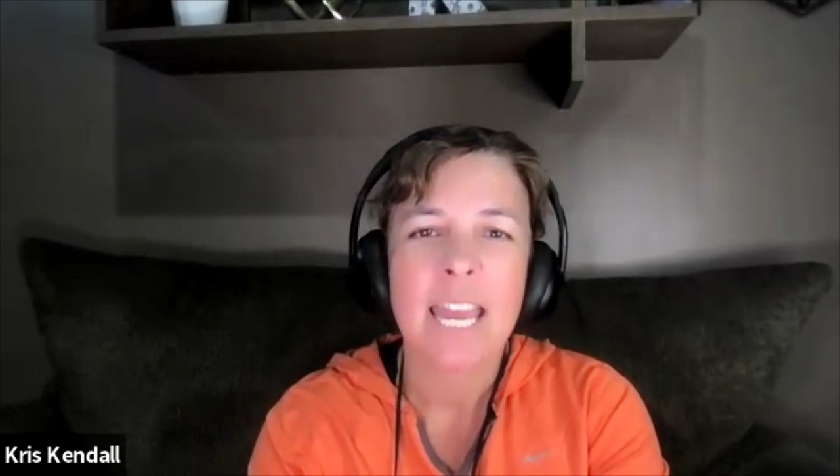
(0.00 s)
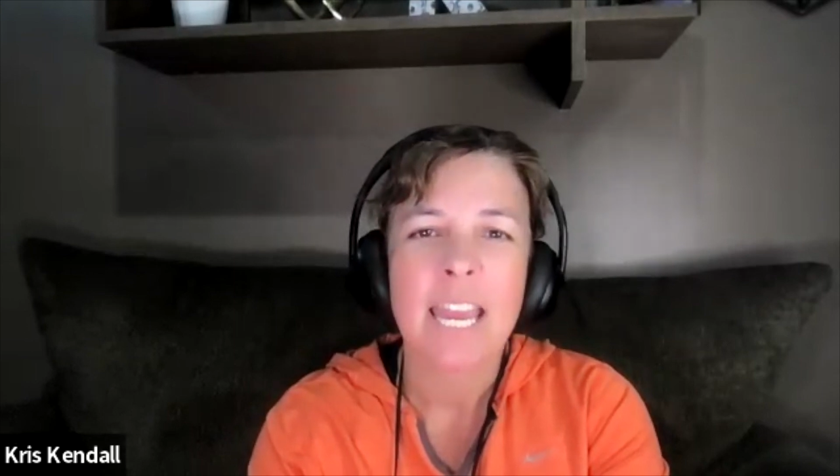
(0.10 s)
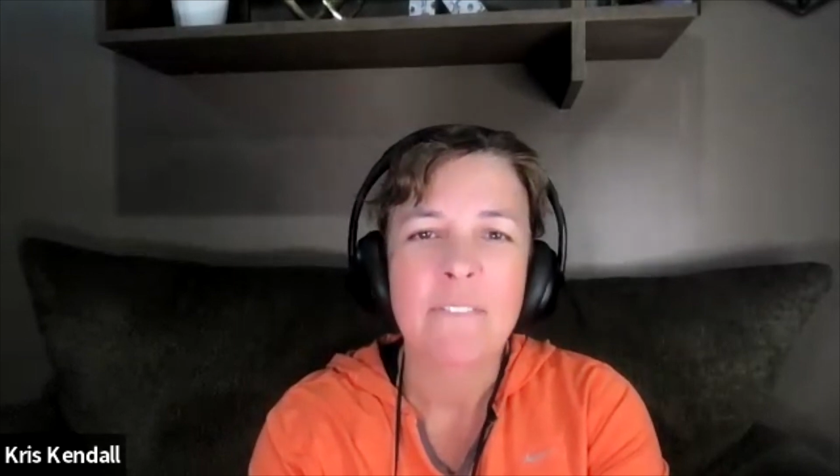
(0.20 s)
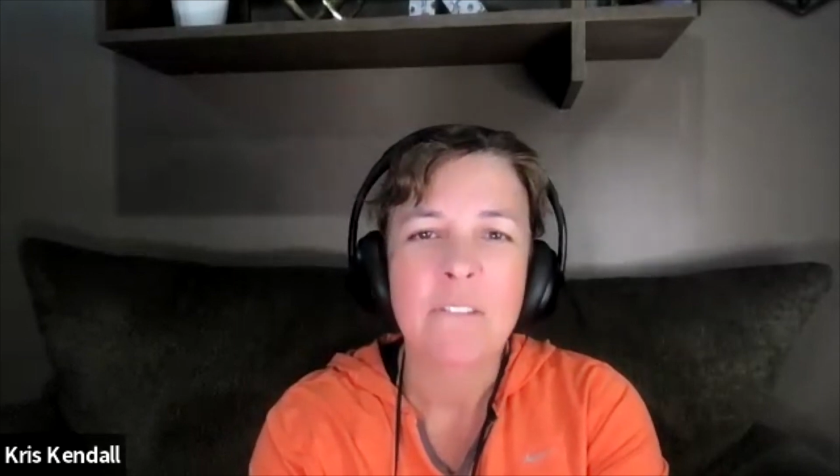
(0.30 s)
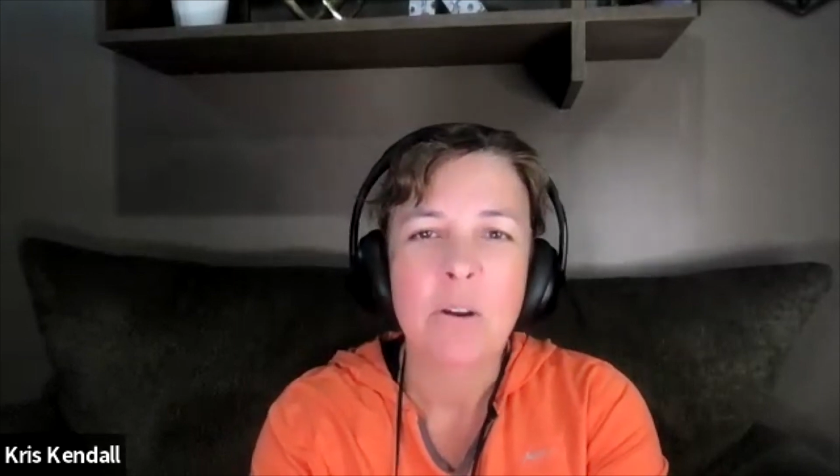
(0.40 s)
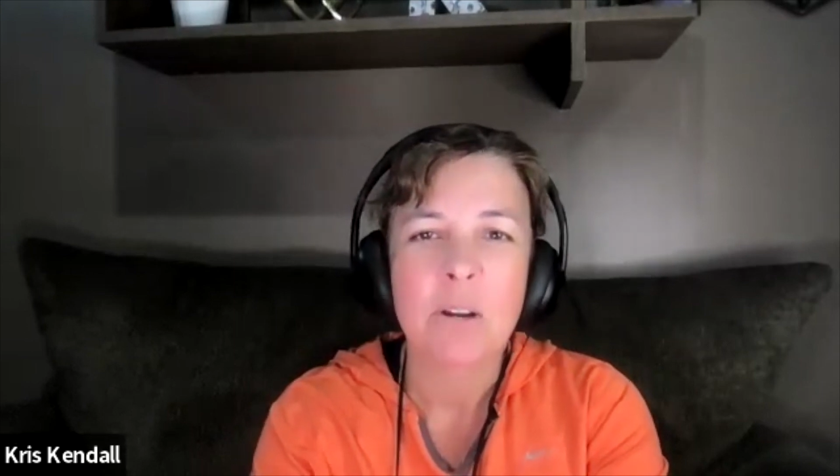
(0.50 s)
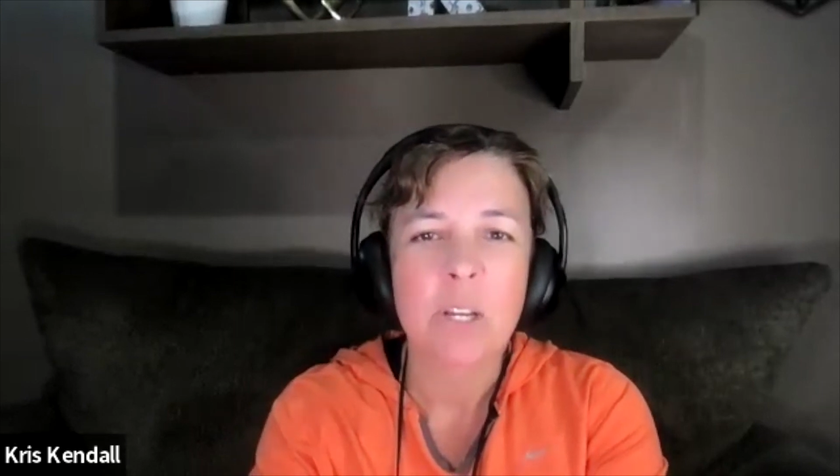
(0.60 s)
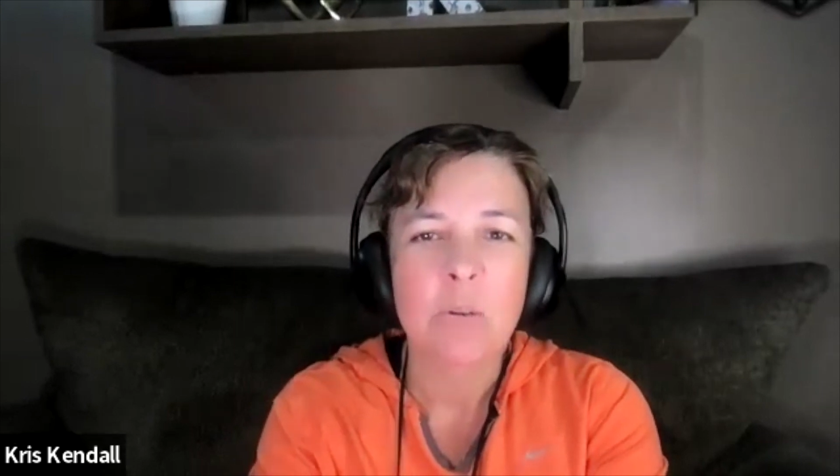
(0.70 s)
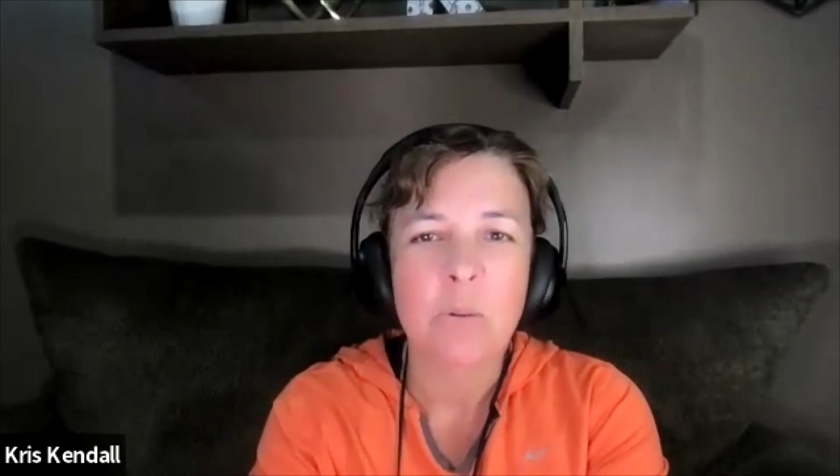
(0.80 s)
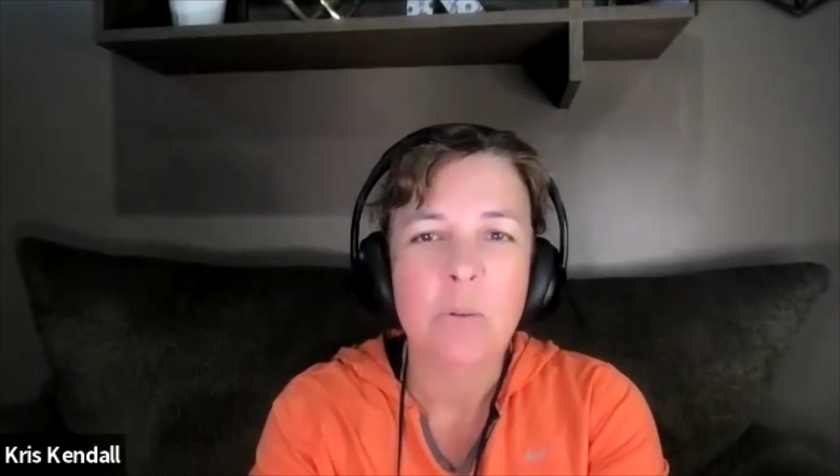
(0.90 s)
If you're a
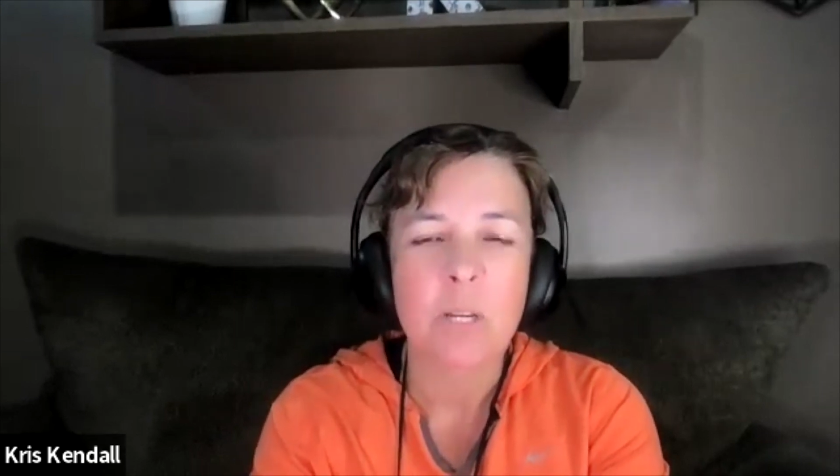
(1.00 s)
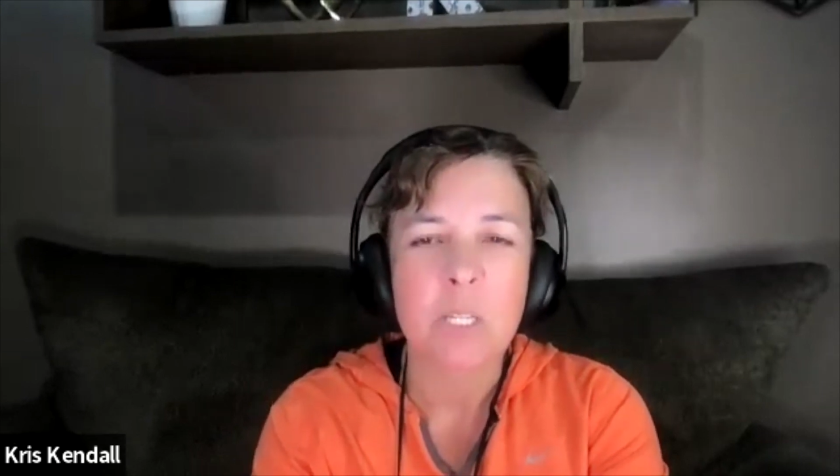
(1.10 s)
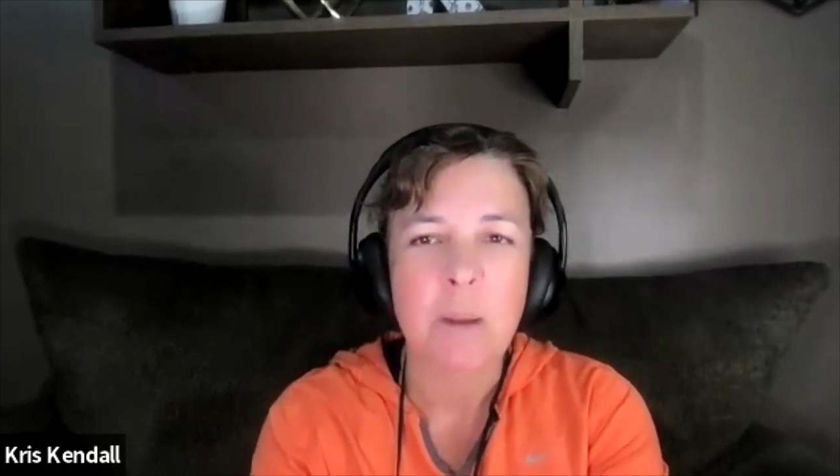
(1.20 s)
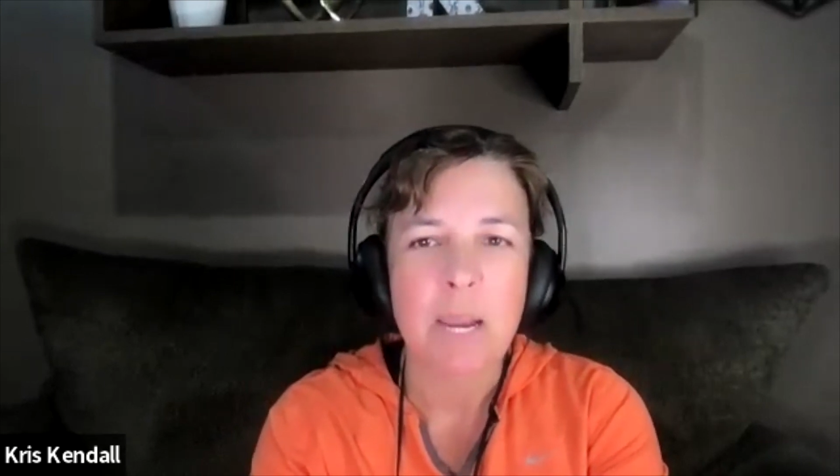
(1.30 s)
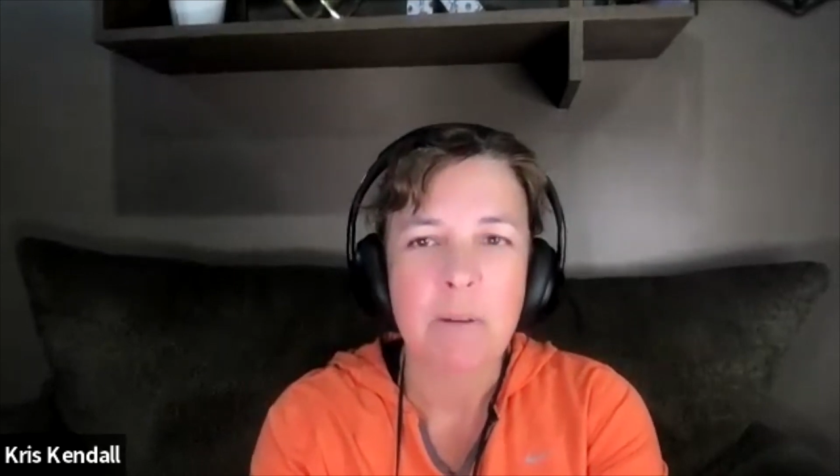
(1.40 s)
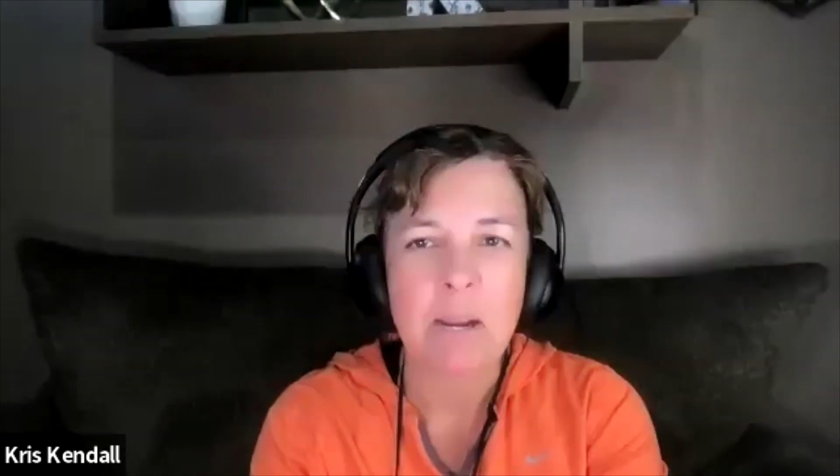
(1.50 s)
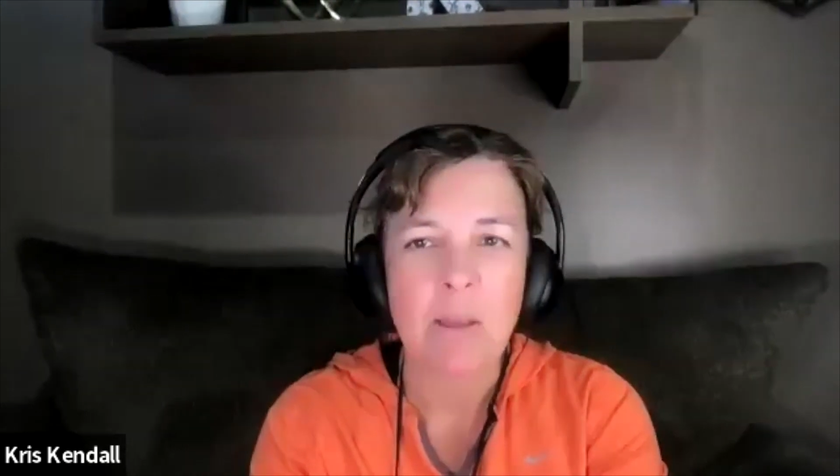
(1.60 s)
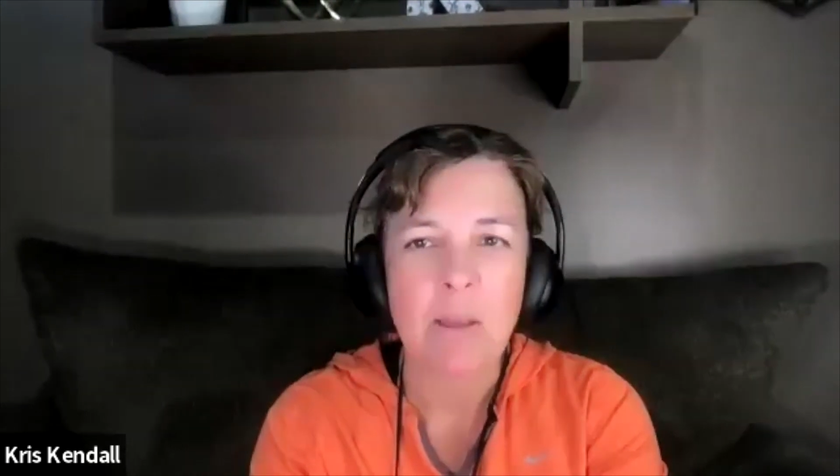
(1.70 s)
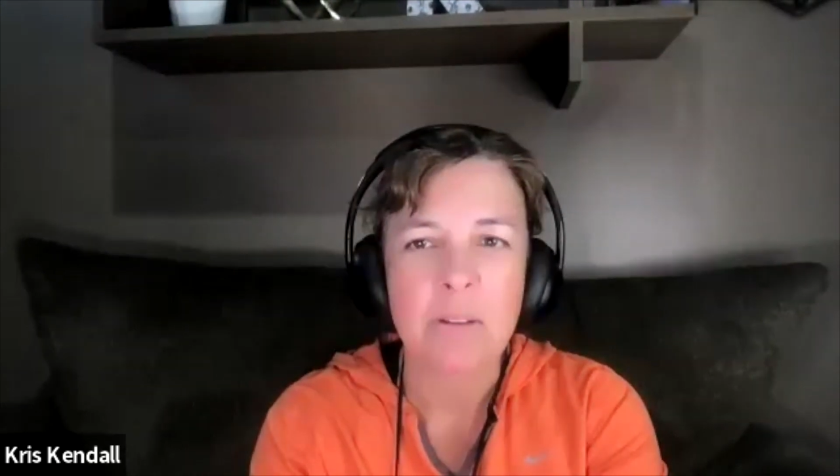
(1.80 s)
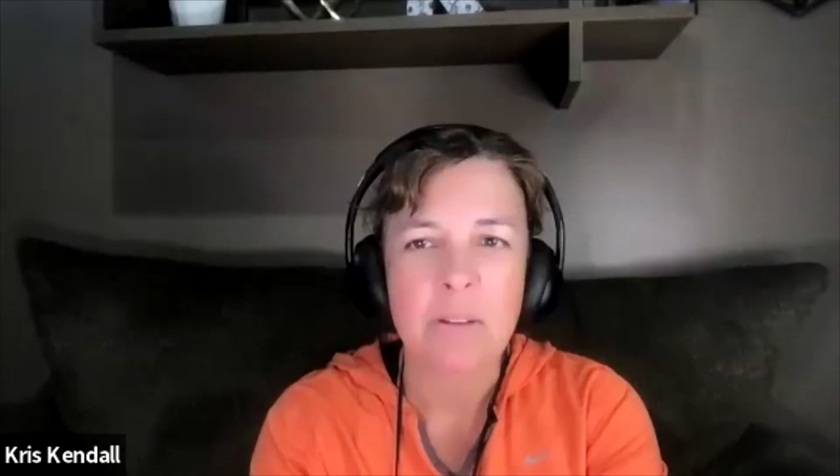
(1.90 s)
new or aspiring
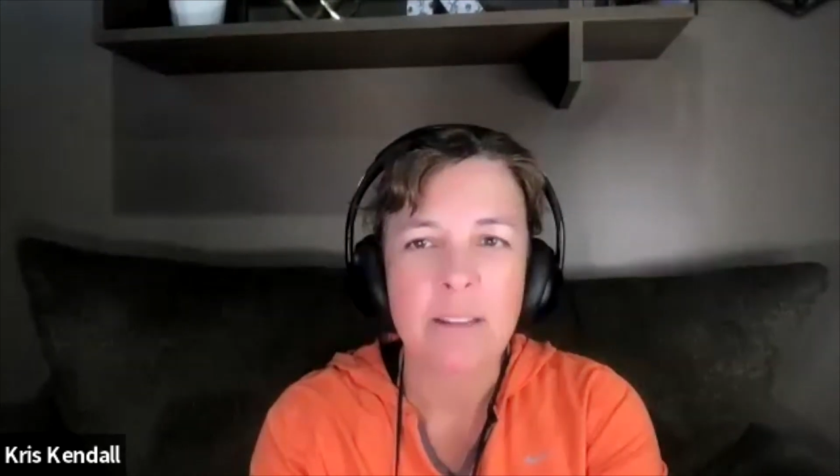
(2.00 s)
author